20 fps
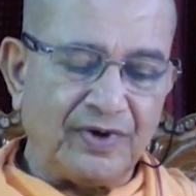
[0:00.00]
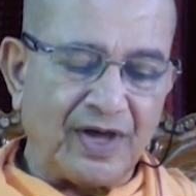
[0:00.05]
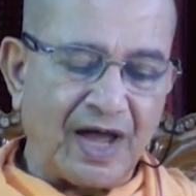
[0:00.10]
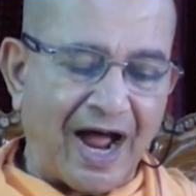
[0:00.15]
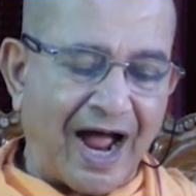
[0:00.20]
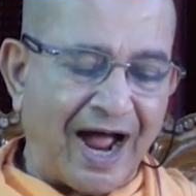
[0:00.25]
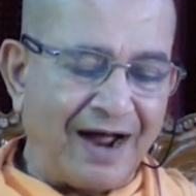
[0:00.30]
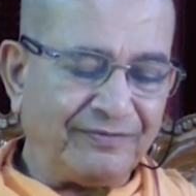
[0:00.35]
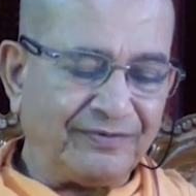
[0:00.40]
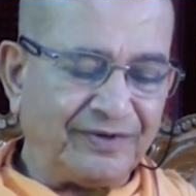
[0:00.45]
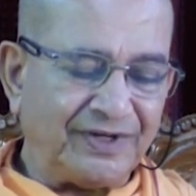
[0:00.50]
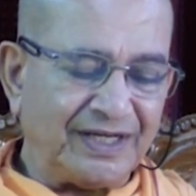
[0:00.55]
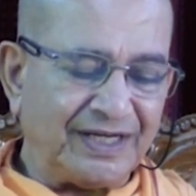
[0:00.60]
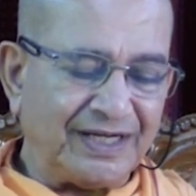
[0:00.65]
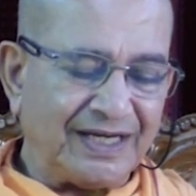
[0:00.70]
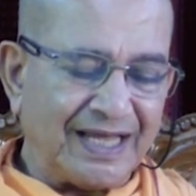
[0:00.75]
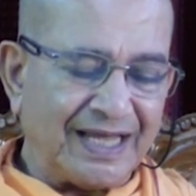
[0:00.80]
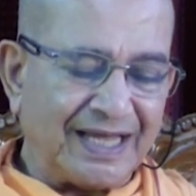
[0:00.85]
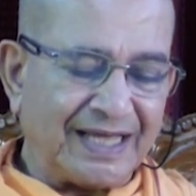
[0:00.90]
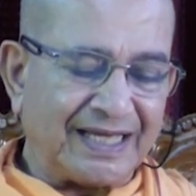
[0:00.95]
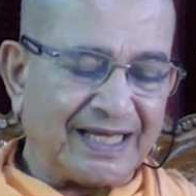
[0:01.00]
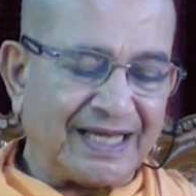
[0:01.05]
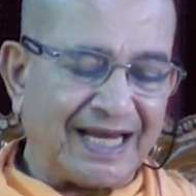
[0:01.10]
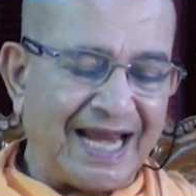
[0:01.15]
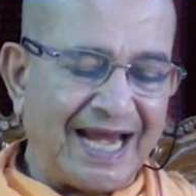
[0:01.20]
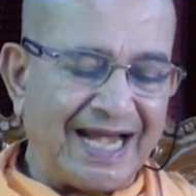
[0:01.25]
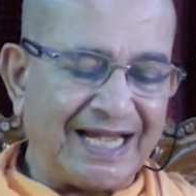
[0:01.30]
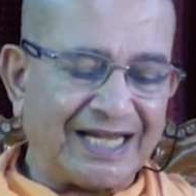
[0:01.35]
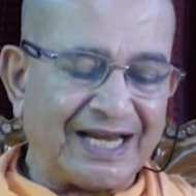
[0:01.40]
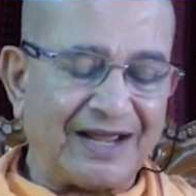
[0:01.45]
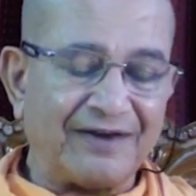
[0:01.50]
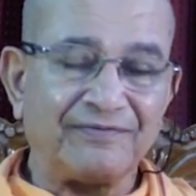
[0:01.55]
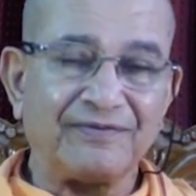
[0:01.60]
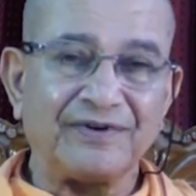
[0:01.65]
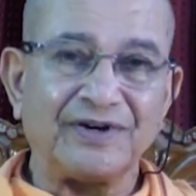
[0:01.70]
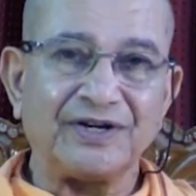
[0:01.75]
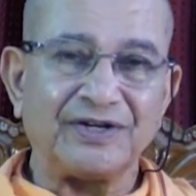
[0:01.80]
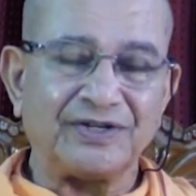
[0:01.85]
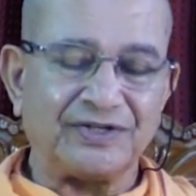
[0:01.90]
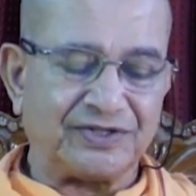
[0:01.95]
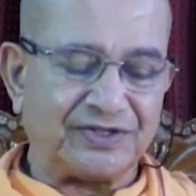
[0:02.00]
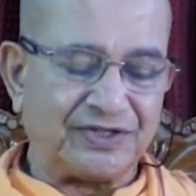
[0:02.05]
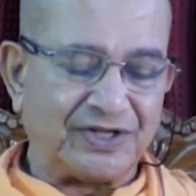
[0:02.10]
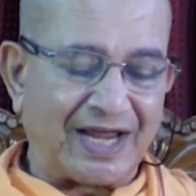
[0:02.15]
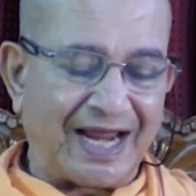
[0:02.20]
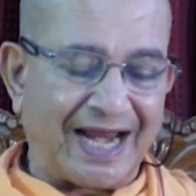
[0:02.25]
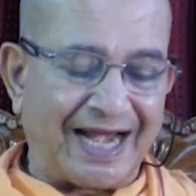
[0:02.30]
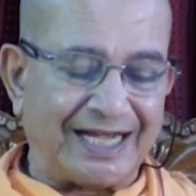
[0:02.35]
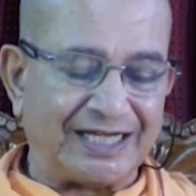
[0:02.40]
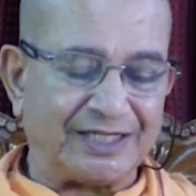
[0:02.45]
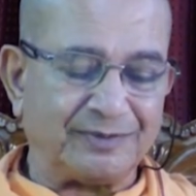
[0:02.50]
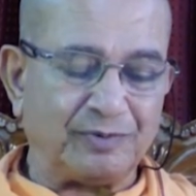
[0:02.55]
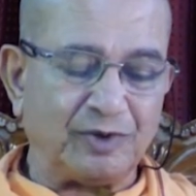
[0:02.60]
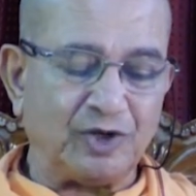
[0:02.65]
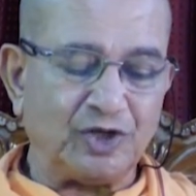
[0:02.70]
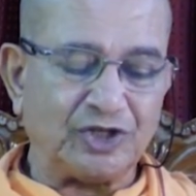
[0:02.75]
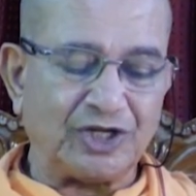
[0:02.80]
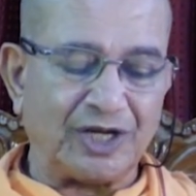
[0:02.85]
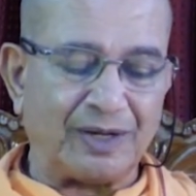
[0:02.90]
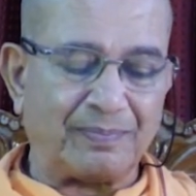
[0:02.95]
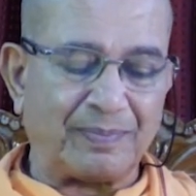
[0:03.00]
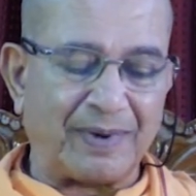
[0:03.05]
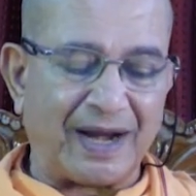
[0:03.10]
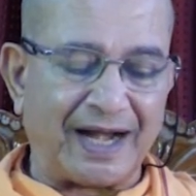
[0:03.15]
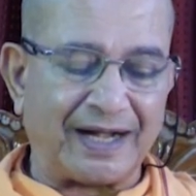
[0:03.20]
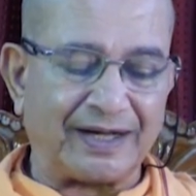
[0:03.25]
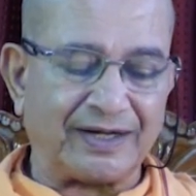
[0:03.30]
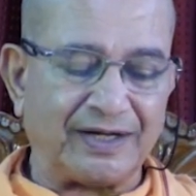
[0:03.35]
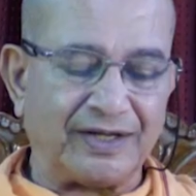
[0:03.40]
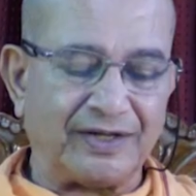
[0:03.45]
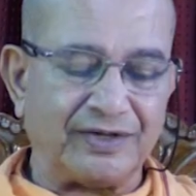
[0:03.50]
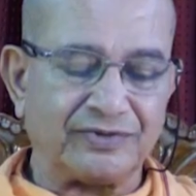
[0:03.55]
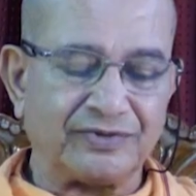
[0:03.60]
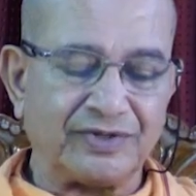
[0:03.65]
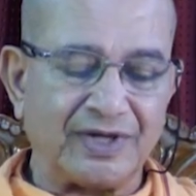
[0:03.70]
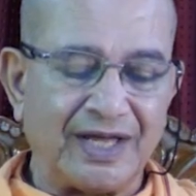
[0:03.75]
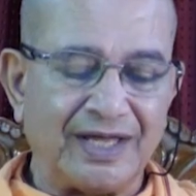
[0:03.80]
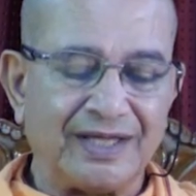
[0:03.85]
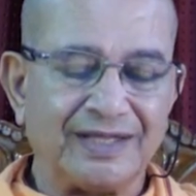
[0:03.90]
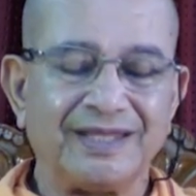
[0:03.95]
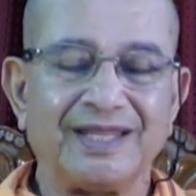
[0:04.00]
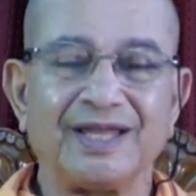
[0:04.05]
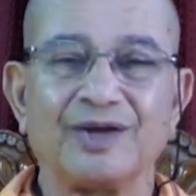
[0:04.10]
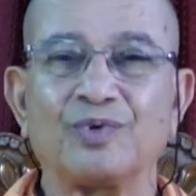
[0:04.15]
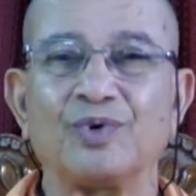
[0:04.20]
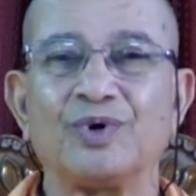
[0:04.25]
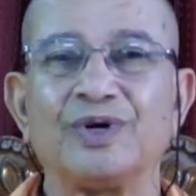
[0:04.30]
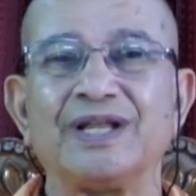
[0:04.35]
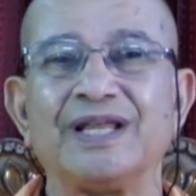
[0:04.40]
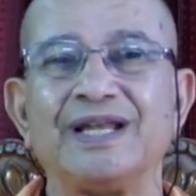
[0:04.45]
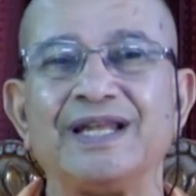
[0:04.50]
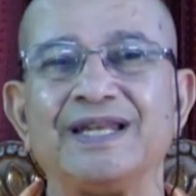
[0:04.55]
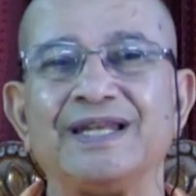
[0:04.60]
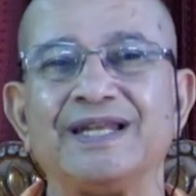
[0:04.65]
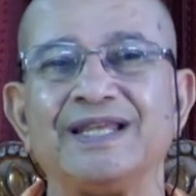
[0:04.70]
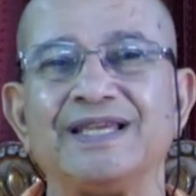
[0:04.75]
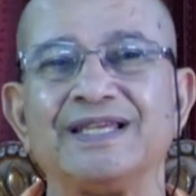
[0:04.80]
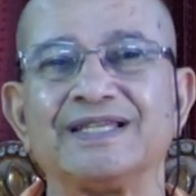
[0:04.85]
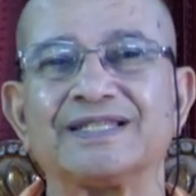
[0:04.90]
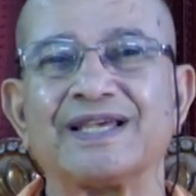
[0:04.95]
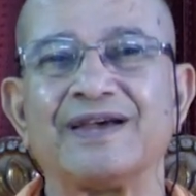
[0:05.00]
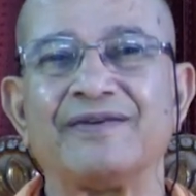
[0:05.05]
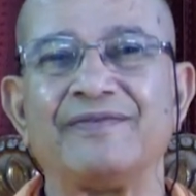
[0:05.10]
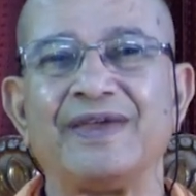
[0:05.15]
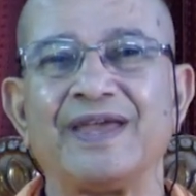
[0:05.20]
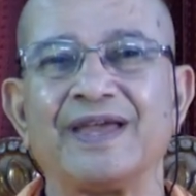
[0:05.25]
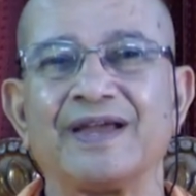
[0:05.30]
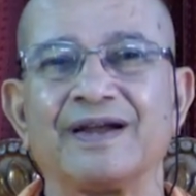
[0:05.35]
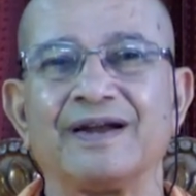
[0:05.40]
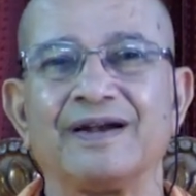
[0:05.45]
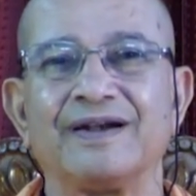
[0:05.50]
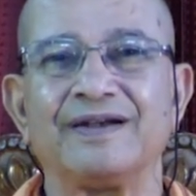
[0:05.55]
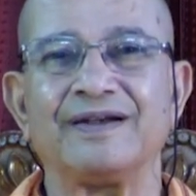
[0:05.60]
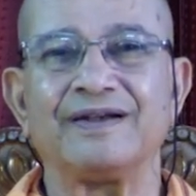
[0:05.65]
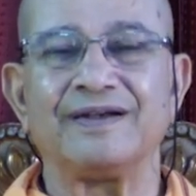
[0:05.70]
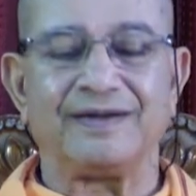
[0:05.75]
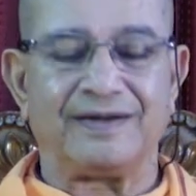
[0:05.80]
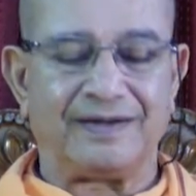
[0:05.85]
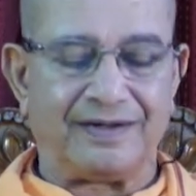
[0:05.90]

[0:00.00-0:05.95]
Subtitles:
After great efforts and spiritual practice, the Kundalini is awakened.